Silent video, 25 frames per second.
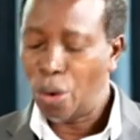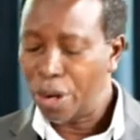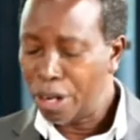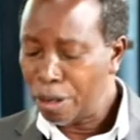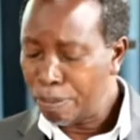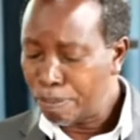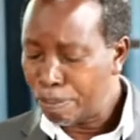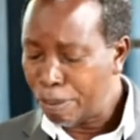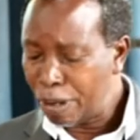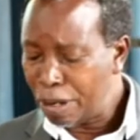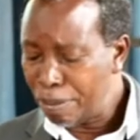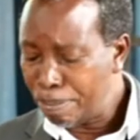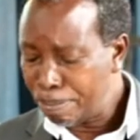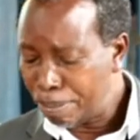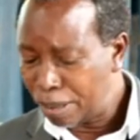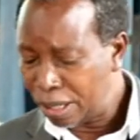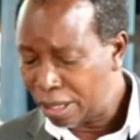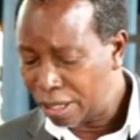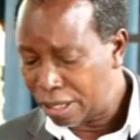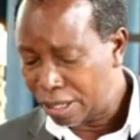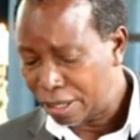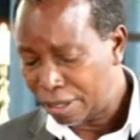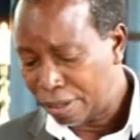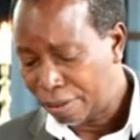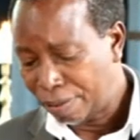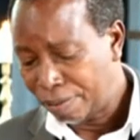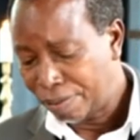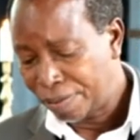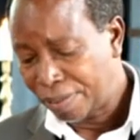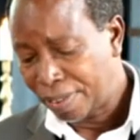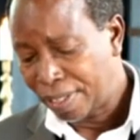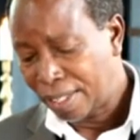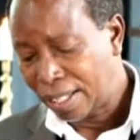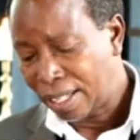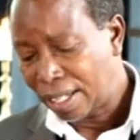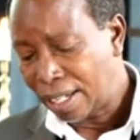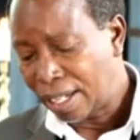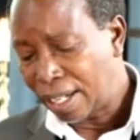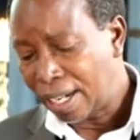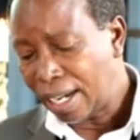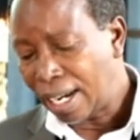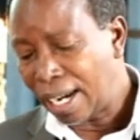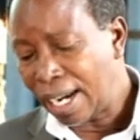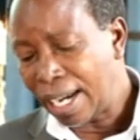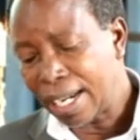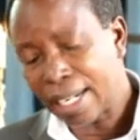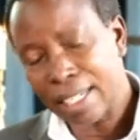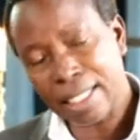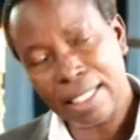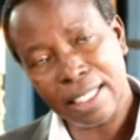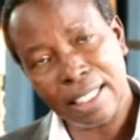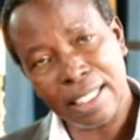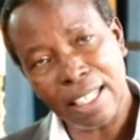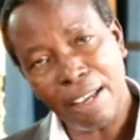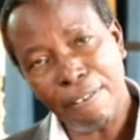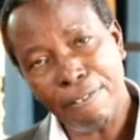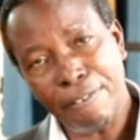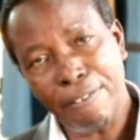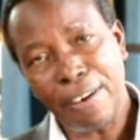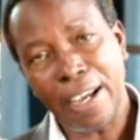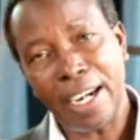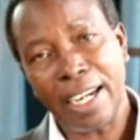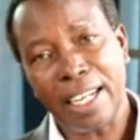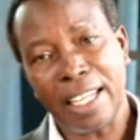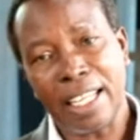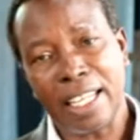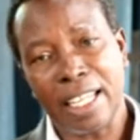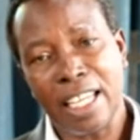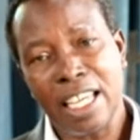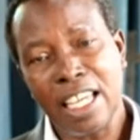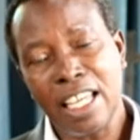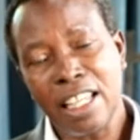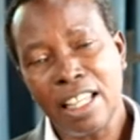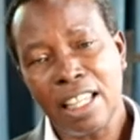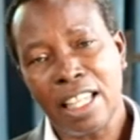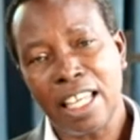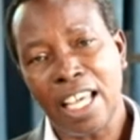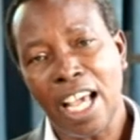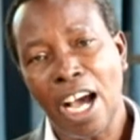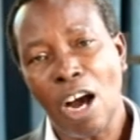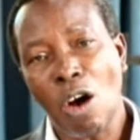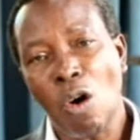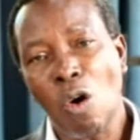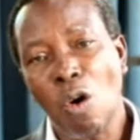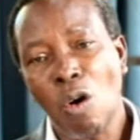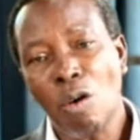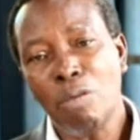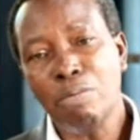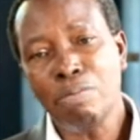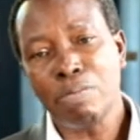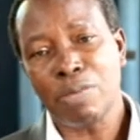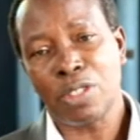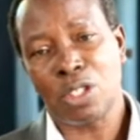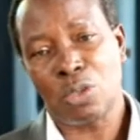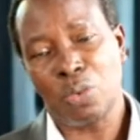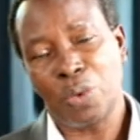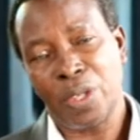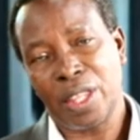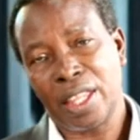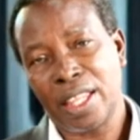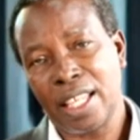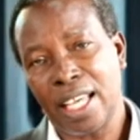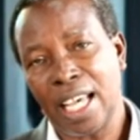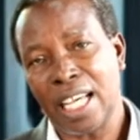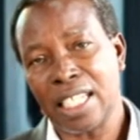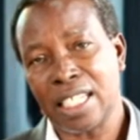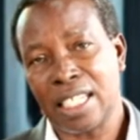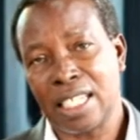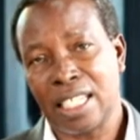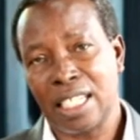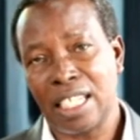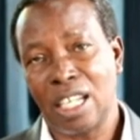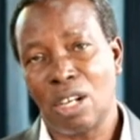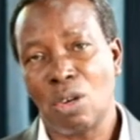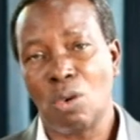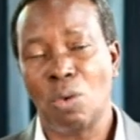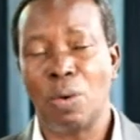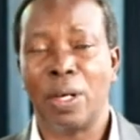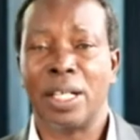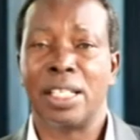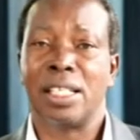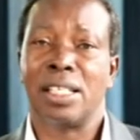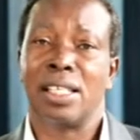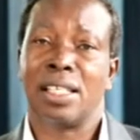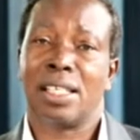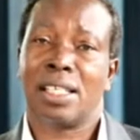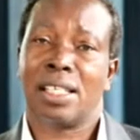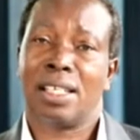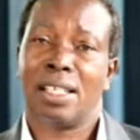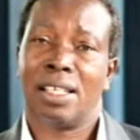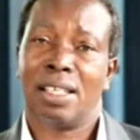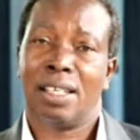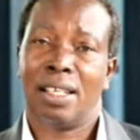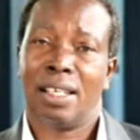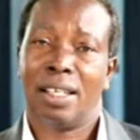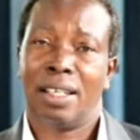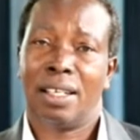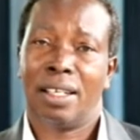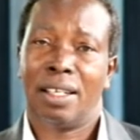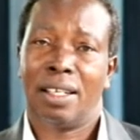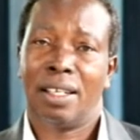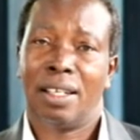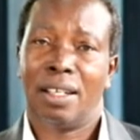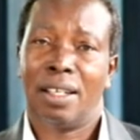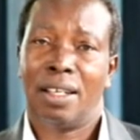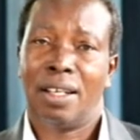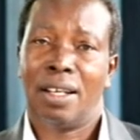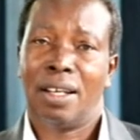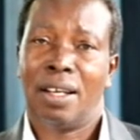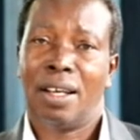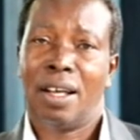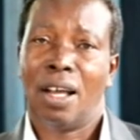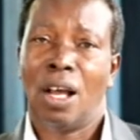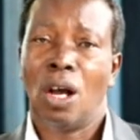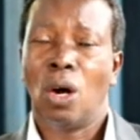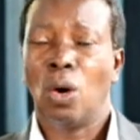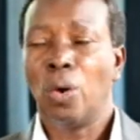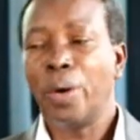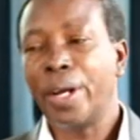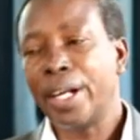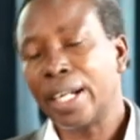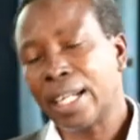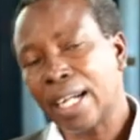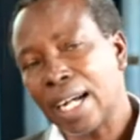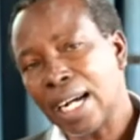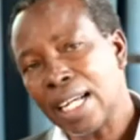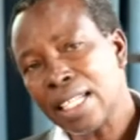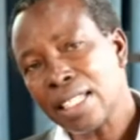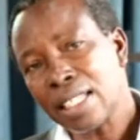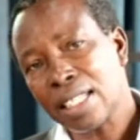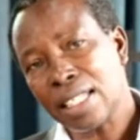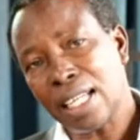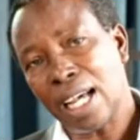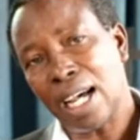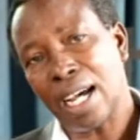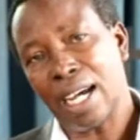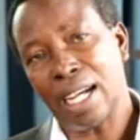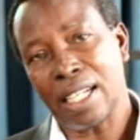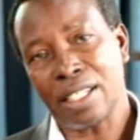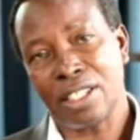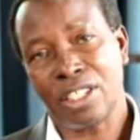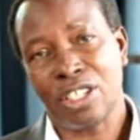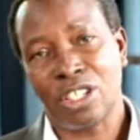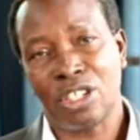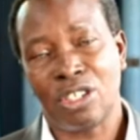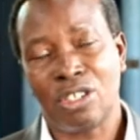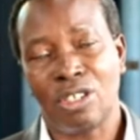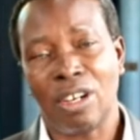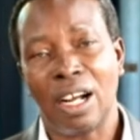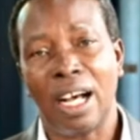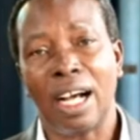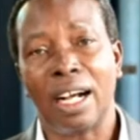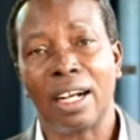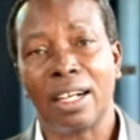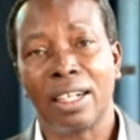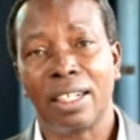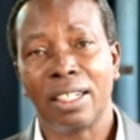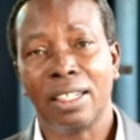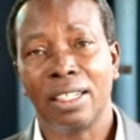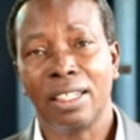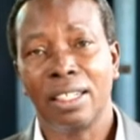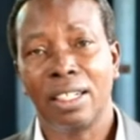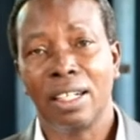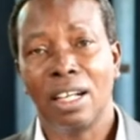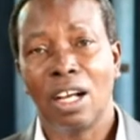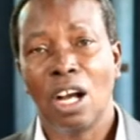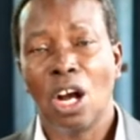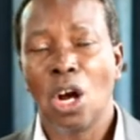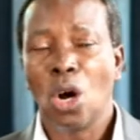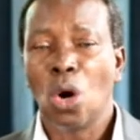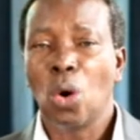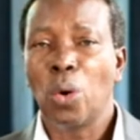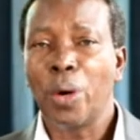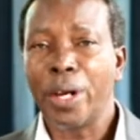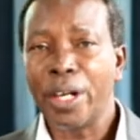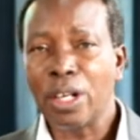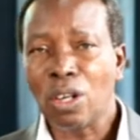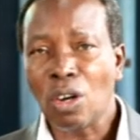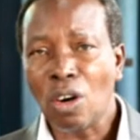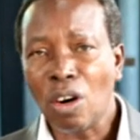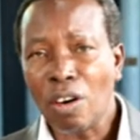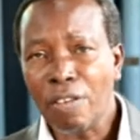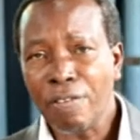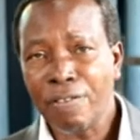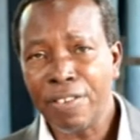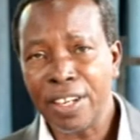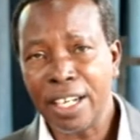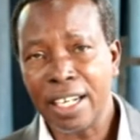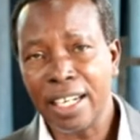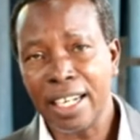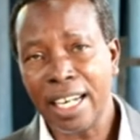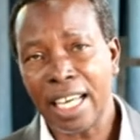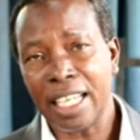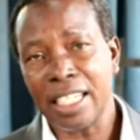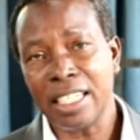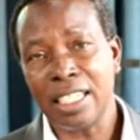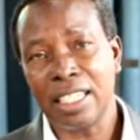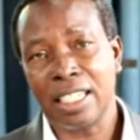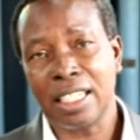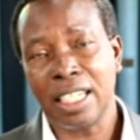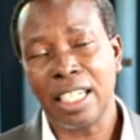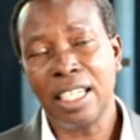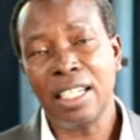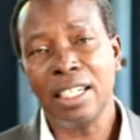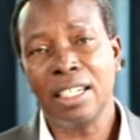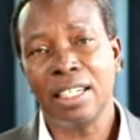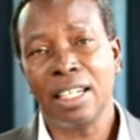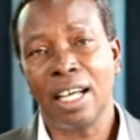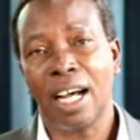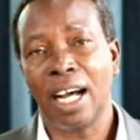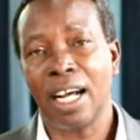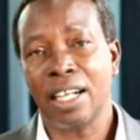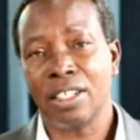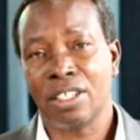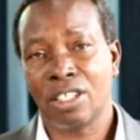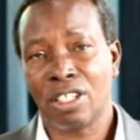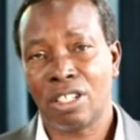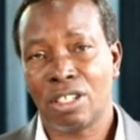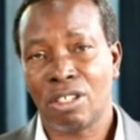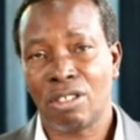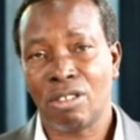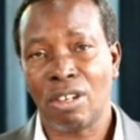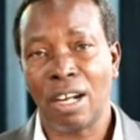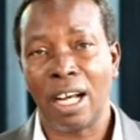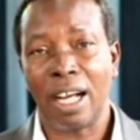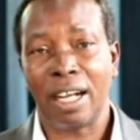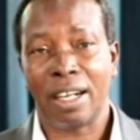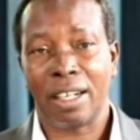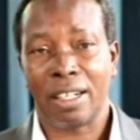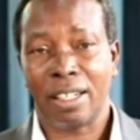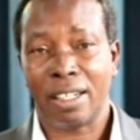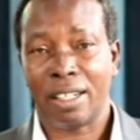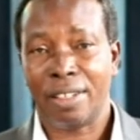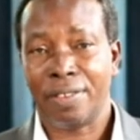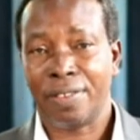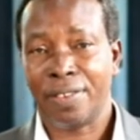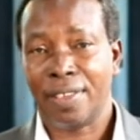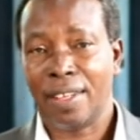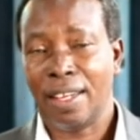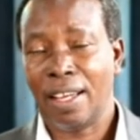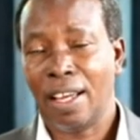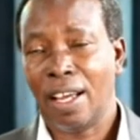when people are suffering in their homes with their sick ones, when cancer has struck, when COVID-19 has struck,